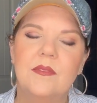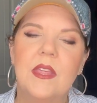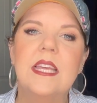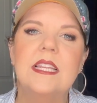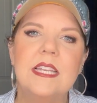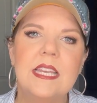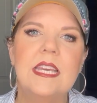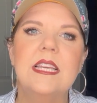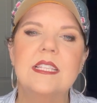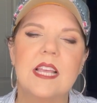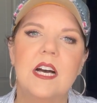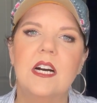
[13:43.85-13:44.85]
It
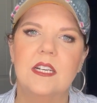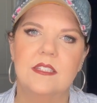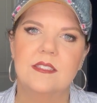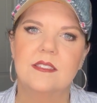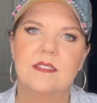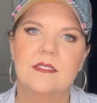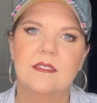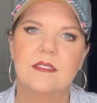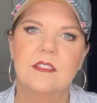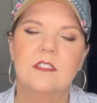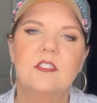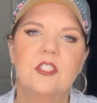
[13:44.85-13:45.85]
needs us
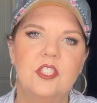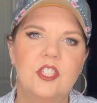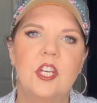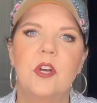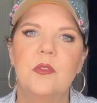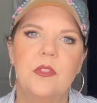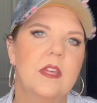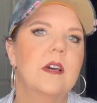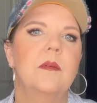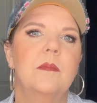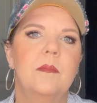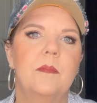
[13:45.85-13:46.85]
to show
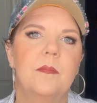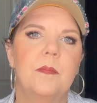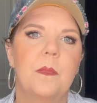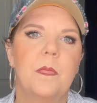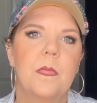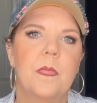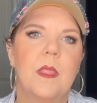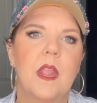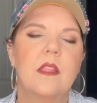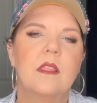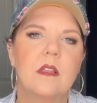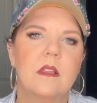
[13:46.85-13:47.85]
them
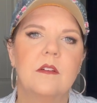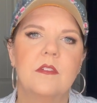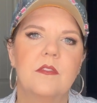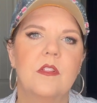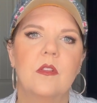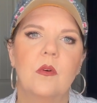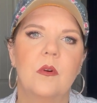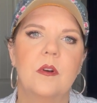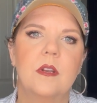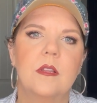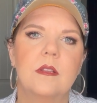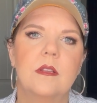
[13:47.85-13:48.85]
the love of the
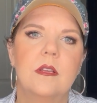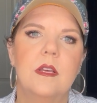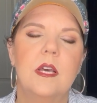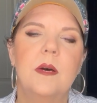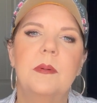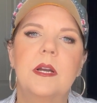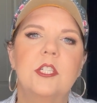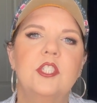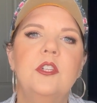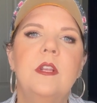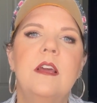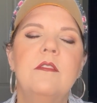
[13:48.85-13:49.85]
Lord, because
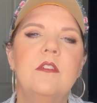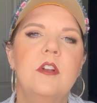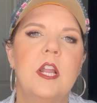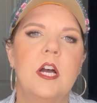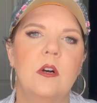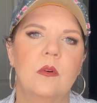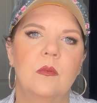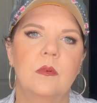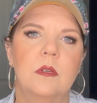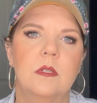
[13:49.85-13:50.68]
you never know,